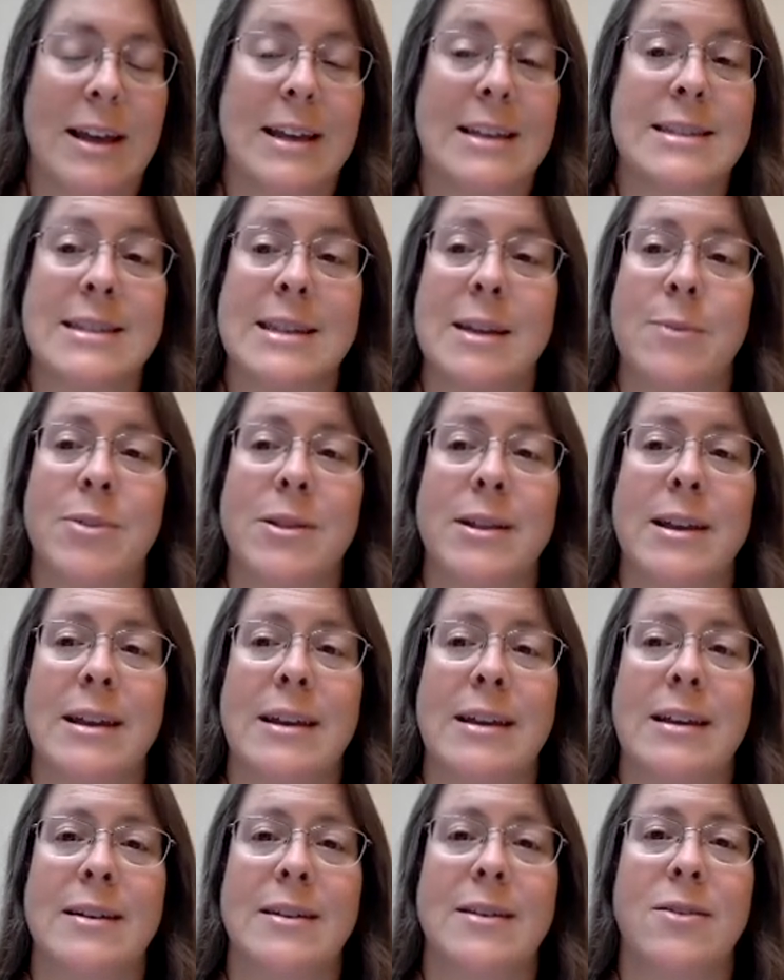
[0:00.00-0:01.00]
It's
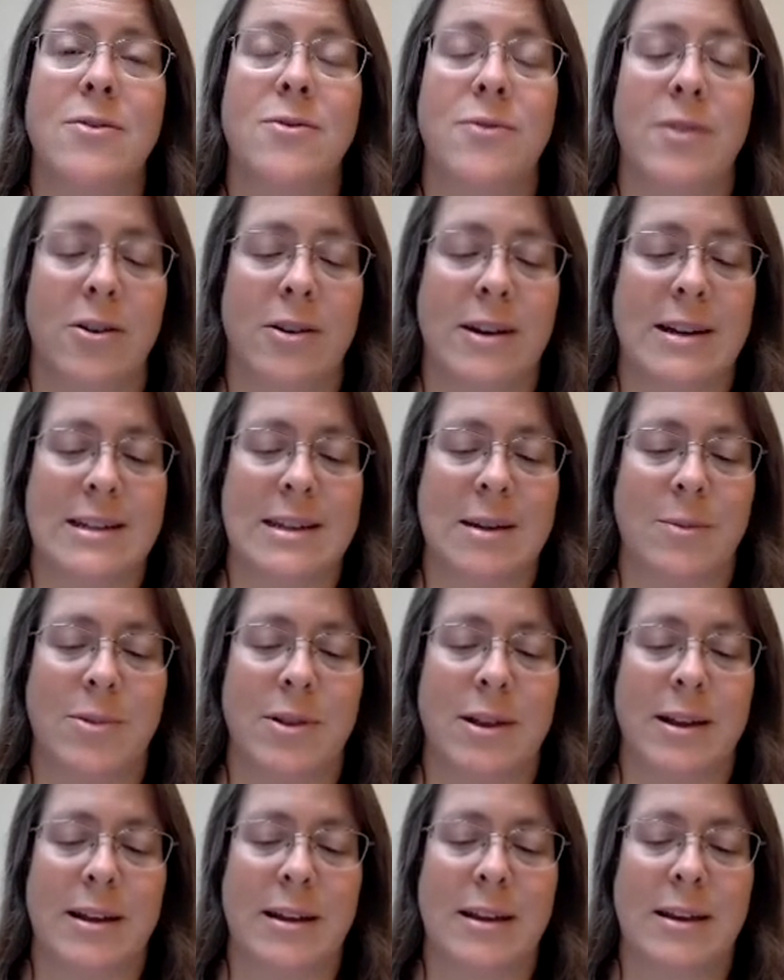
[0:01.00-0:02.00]
simply, very
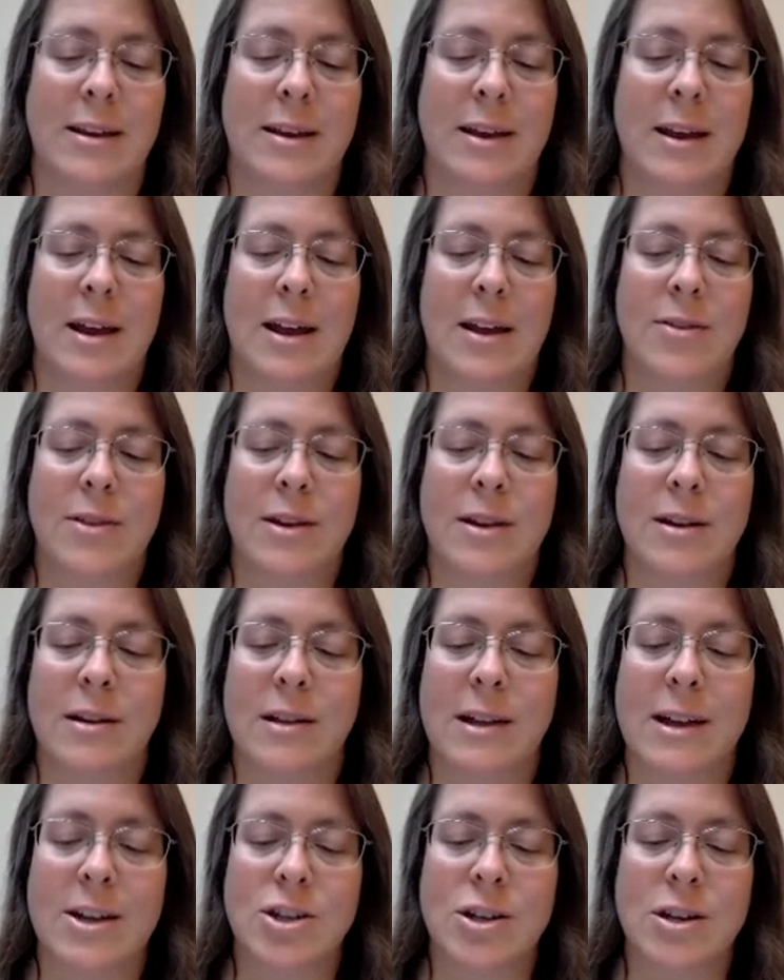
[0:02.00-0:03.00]
simply, the
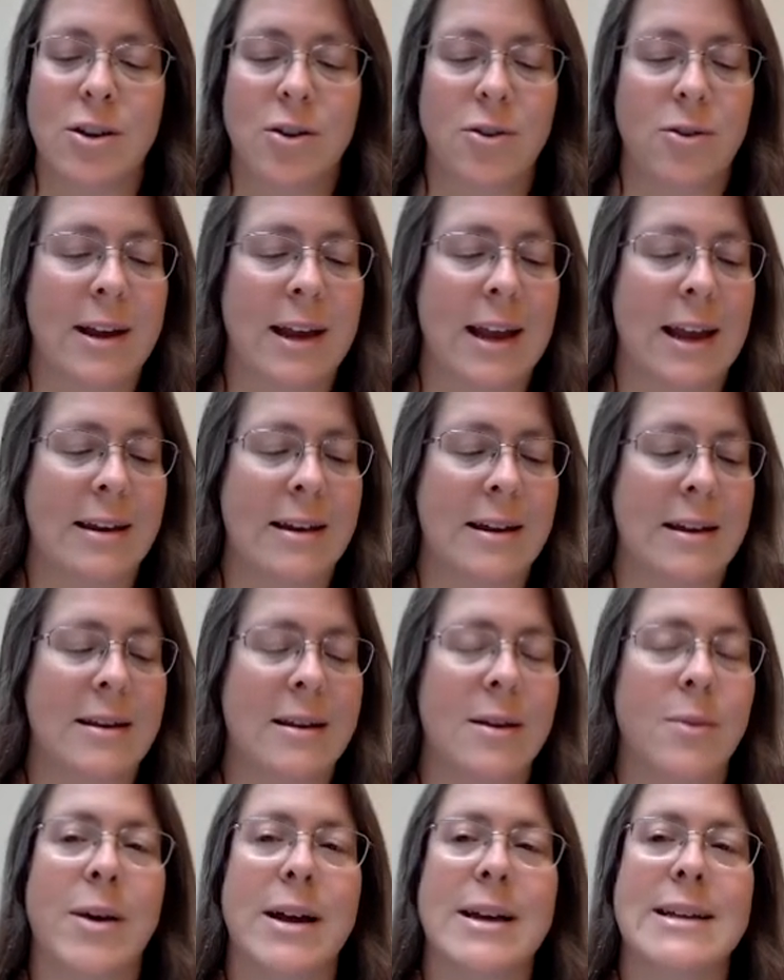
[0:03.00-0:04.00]
collection created
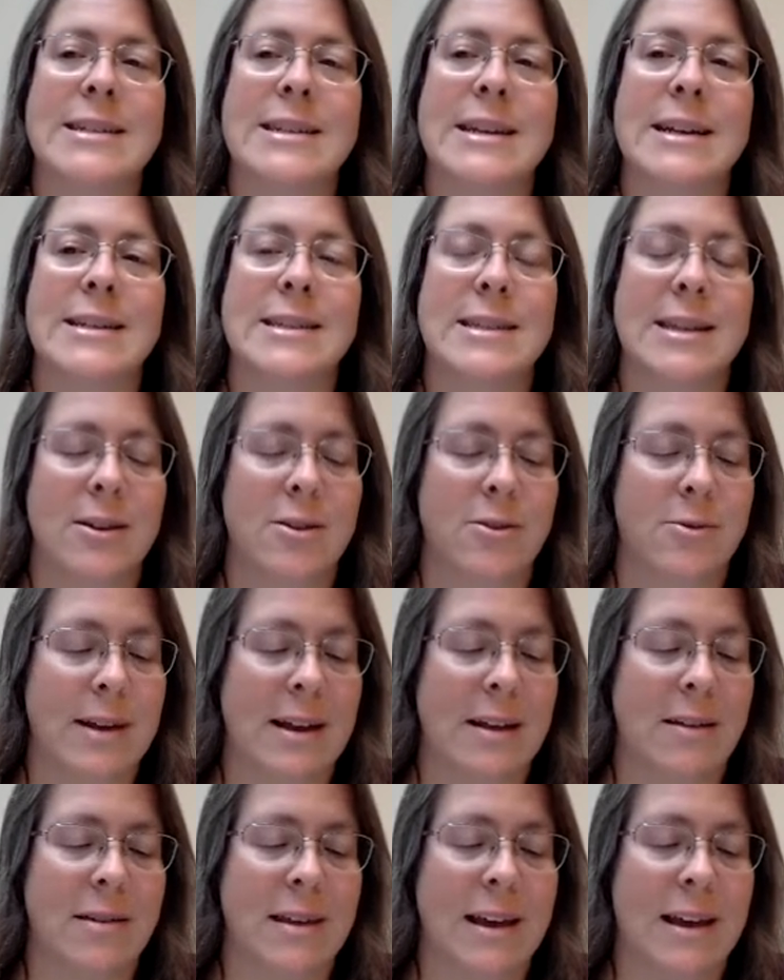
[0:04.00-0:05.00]
by
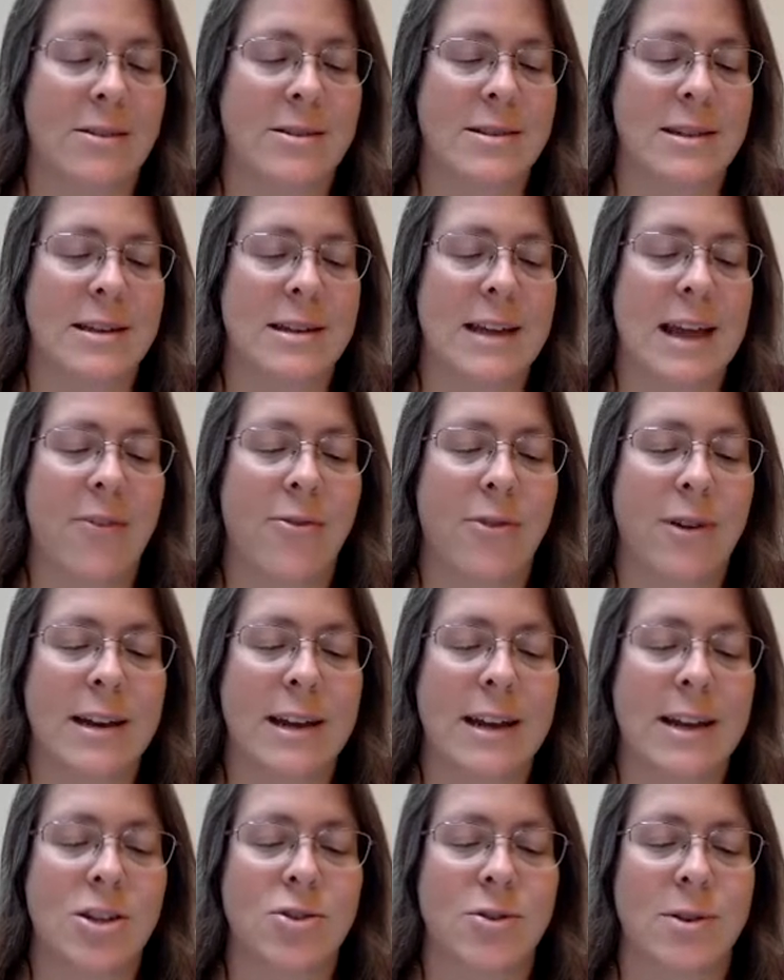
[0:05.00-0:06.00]
63,000
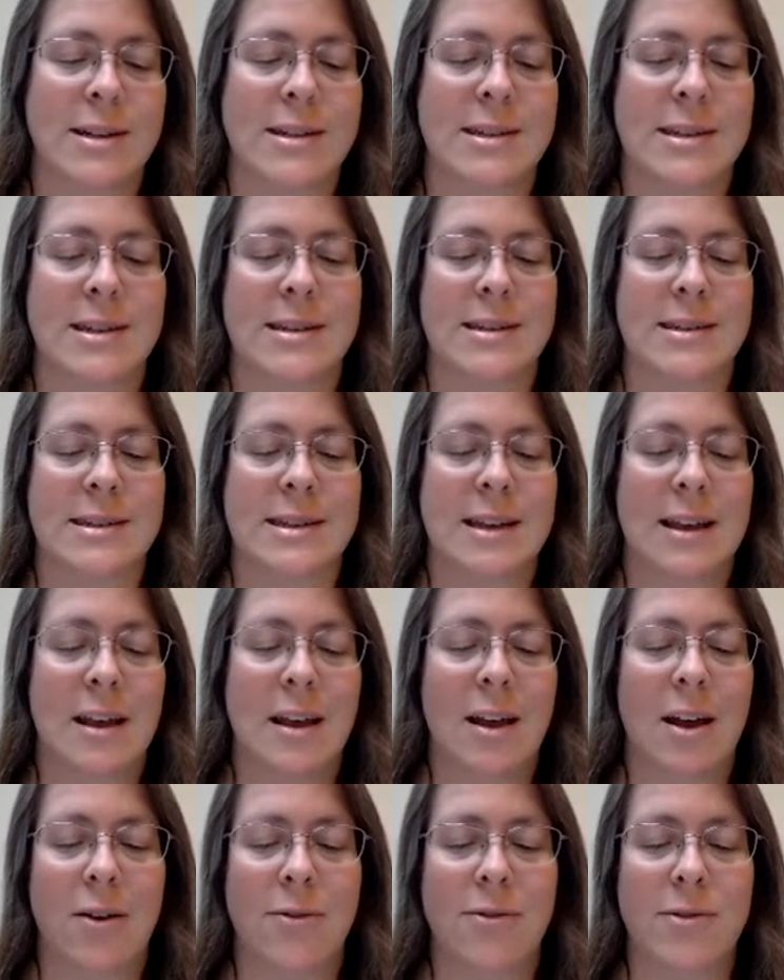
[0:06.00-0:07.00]
everyday choices
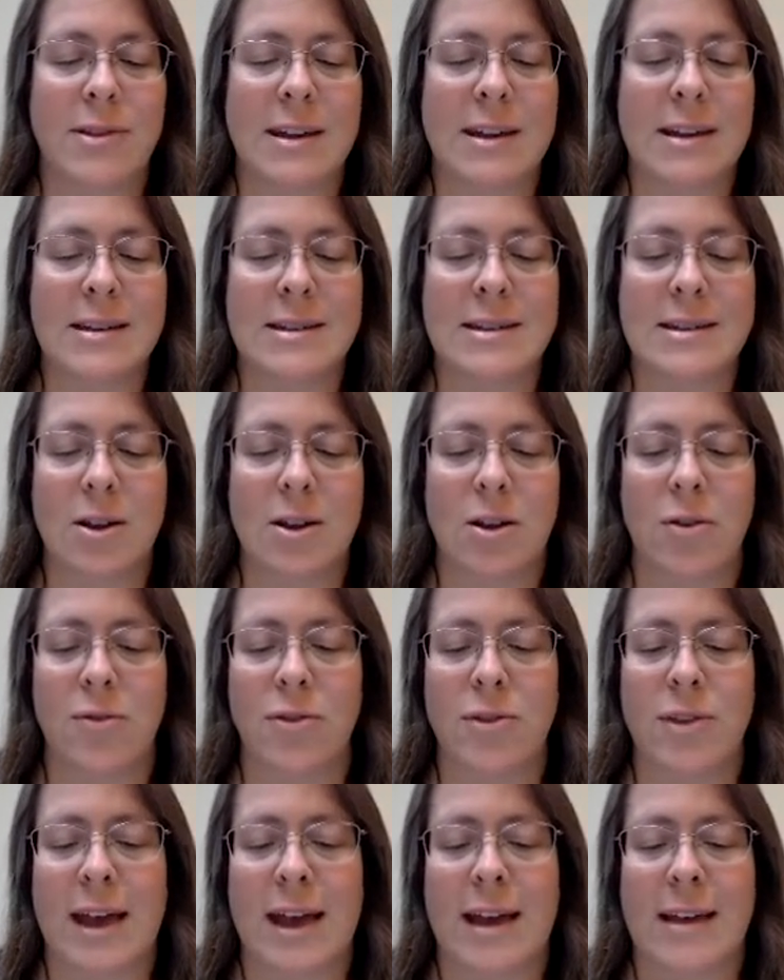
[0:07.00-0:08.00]
of this over
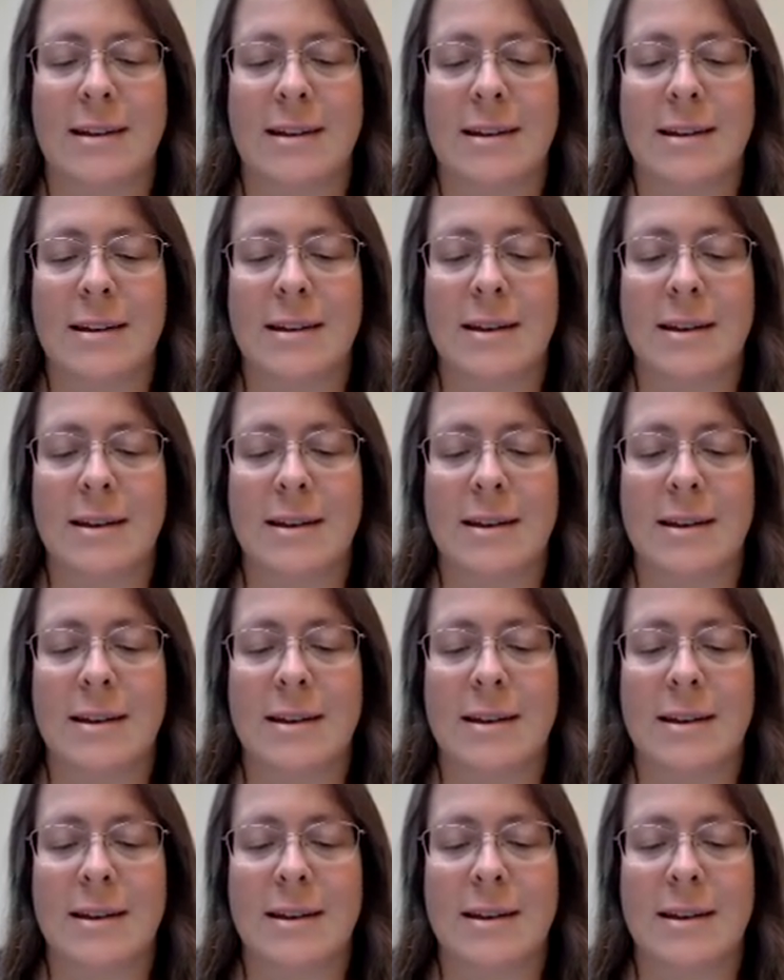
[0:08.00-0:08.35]
that,